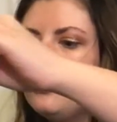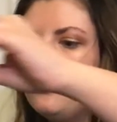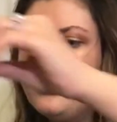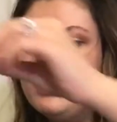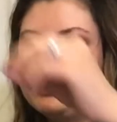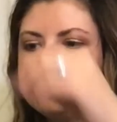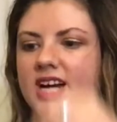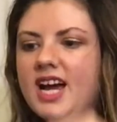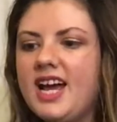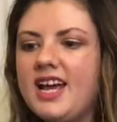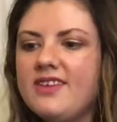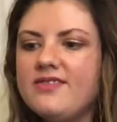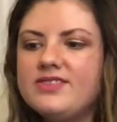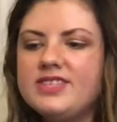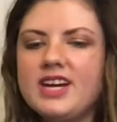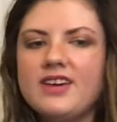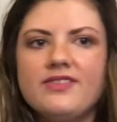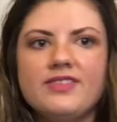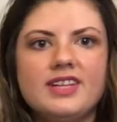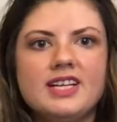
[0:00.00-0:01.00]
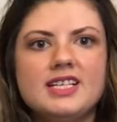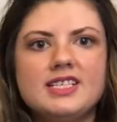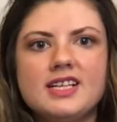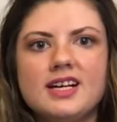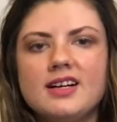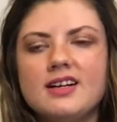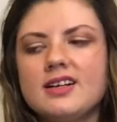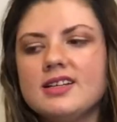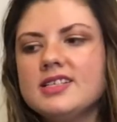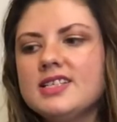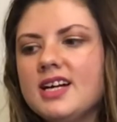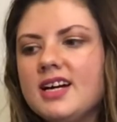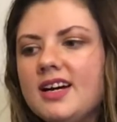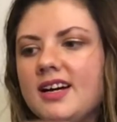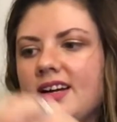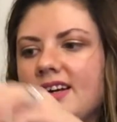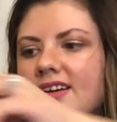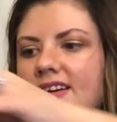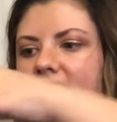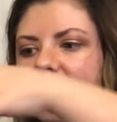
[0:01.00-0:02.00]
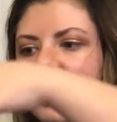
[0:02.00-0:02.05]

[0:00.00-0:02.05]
which I have definitely done a ton.